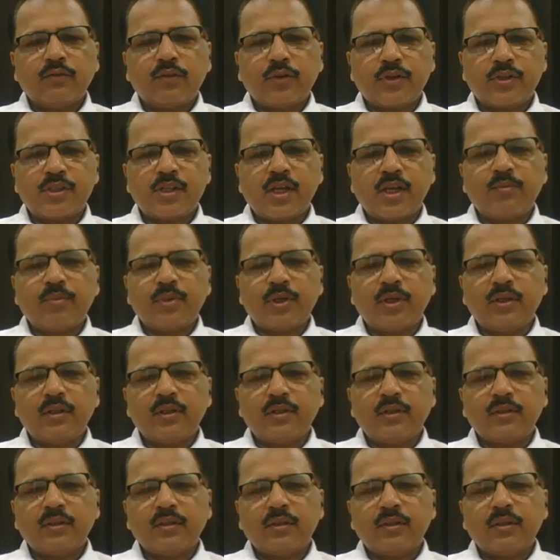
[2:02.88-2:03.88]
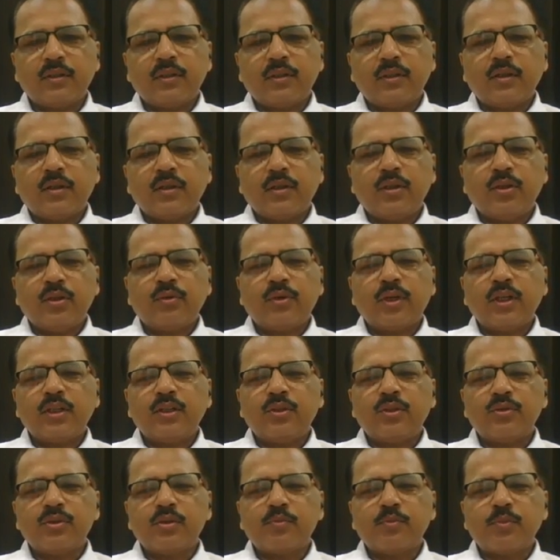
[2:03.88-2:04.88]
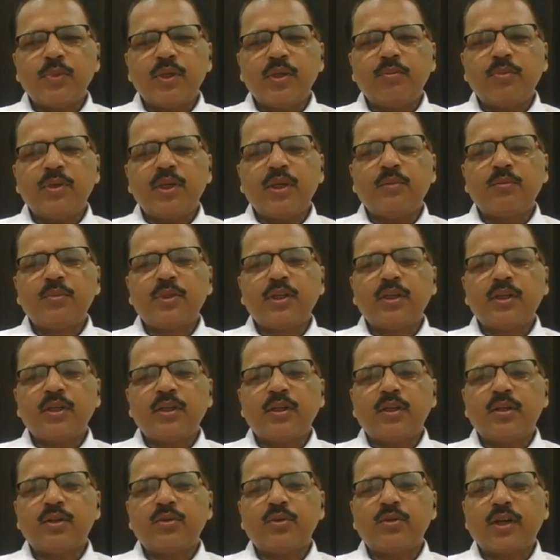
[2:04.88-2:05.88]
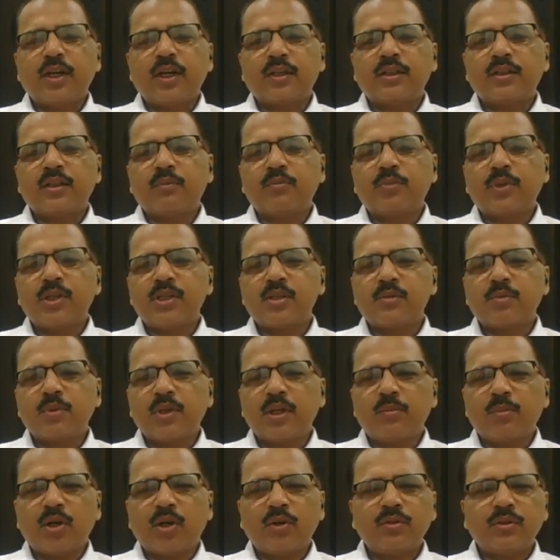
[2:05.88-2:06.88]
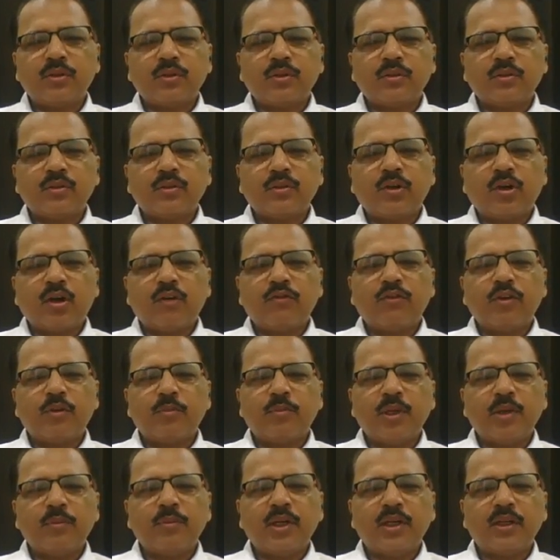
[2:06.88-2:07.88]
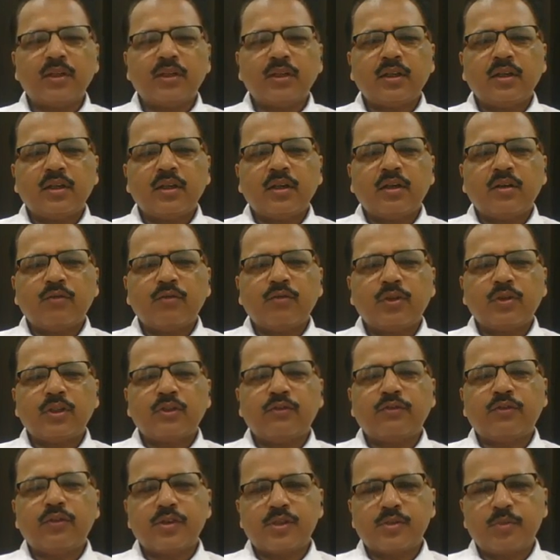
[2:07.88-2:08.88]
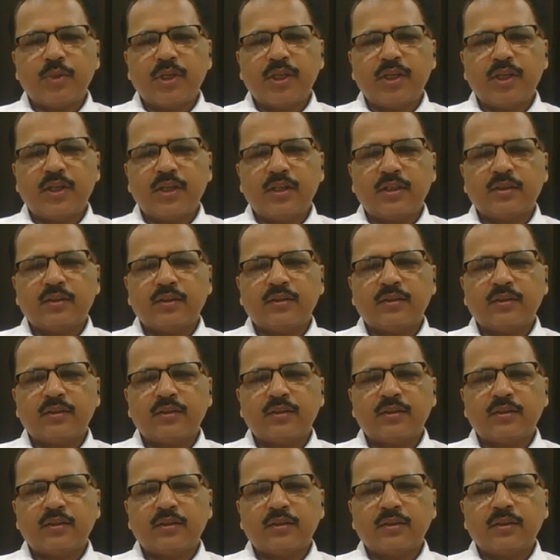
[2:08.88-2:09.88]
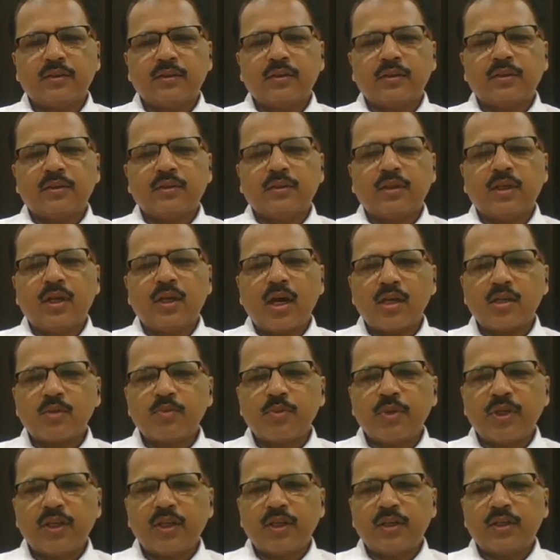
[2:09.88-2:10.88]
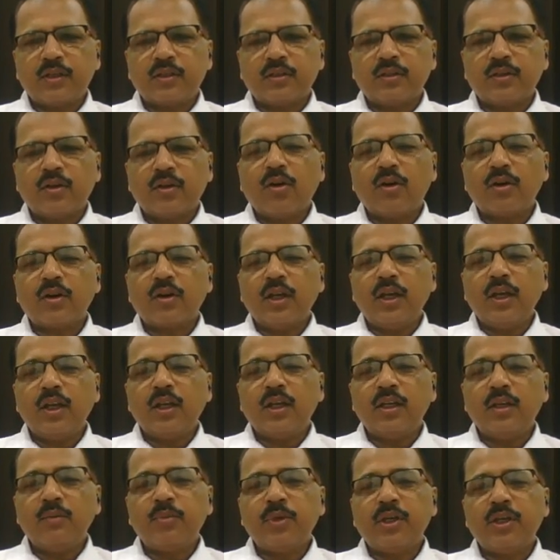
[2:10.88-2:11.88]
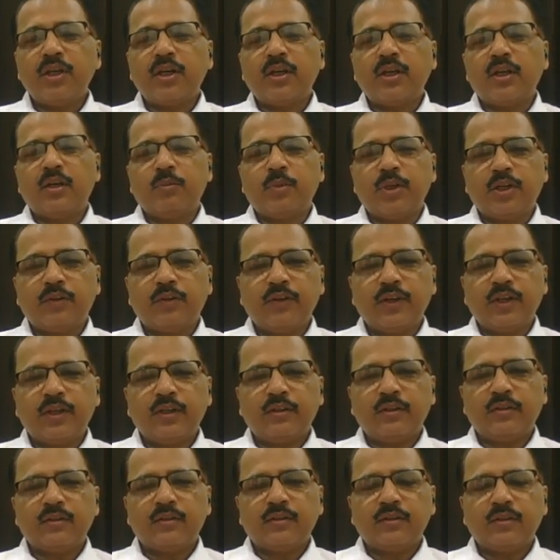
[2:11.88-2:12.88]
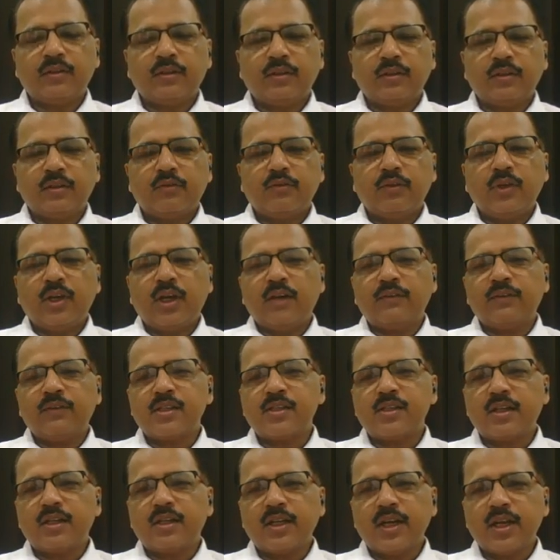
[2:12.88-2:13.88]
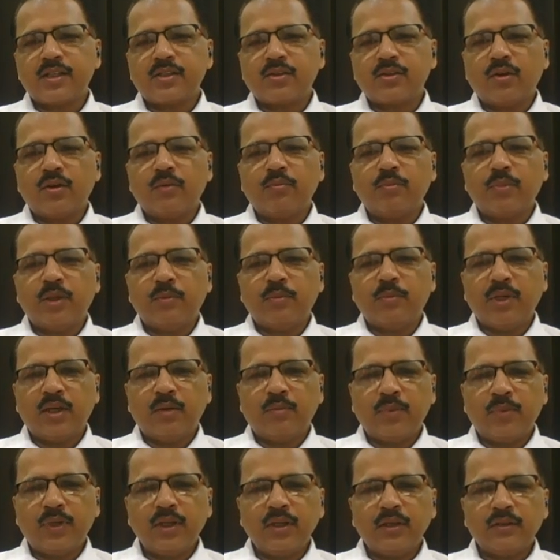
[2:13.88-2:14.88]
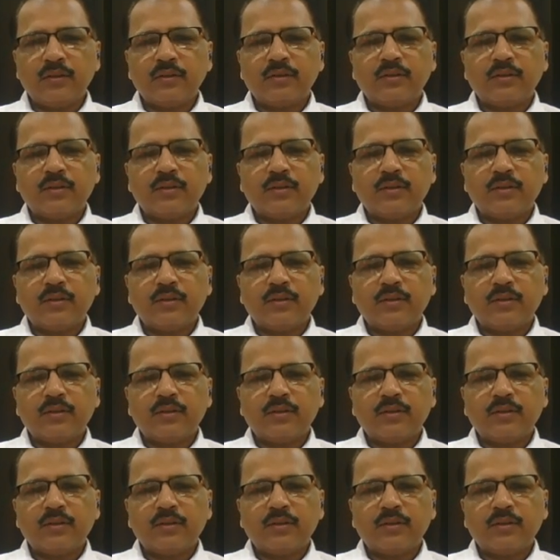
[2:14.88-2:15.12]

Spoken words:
For example, you can use PPMT to get the principal amount of a payment for the first period, the last period, or any period in between. We have the syntax called PPMT.